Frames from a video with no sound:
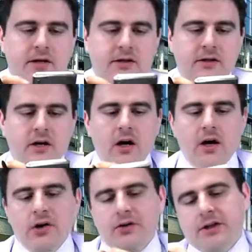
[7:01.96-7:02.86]
button
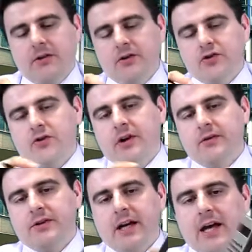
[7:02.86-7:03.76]
you'll see on your screen
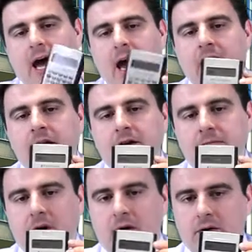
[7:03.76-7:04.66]
it will say
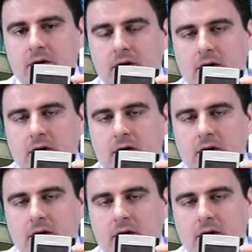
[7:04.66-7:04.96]
end mode